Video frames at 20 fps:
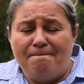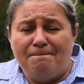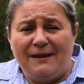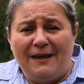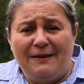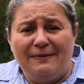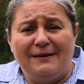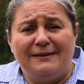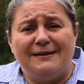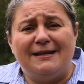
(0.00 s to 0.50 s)

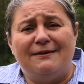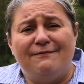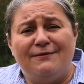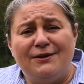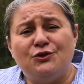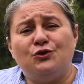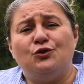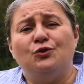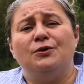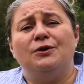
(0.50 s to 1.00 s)
in the
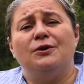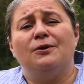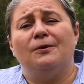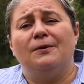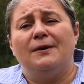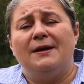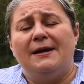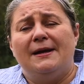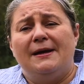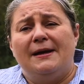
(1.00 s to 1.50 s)
TV studio,
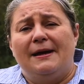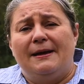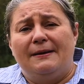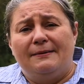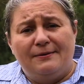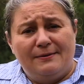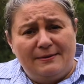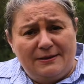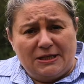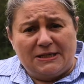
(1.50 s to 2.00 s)

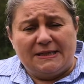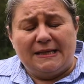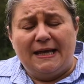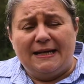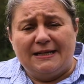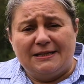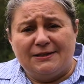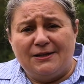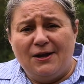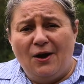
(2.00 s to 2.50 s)
just let
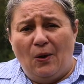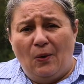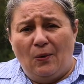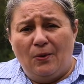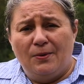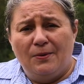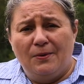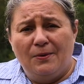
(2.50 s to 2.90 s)
us know.